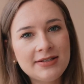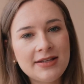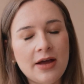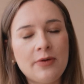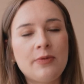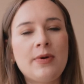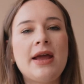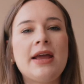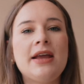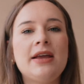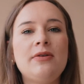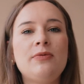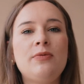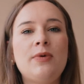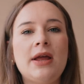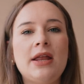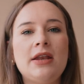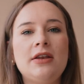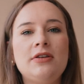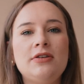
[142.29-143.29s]
That way
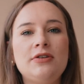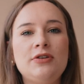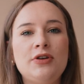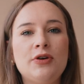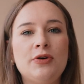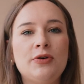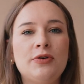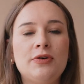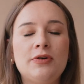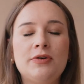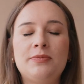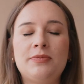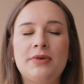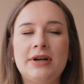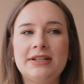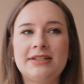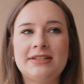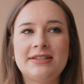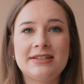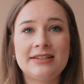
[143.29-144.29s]
when your
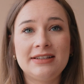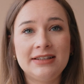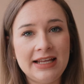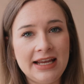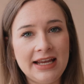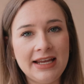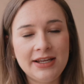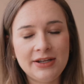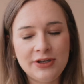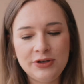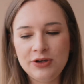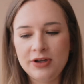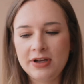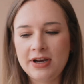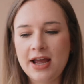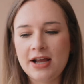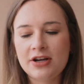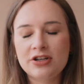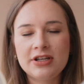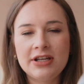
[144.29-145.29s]
breasts leak, you can
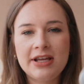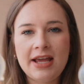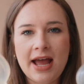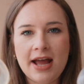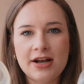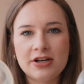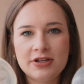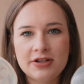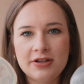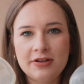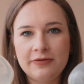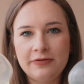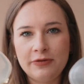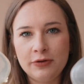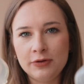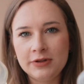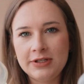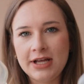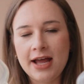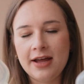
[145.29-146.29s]
actually catch the
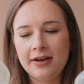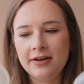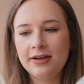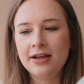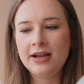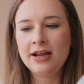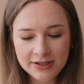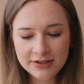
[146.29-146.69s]
fall down.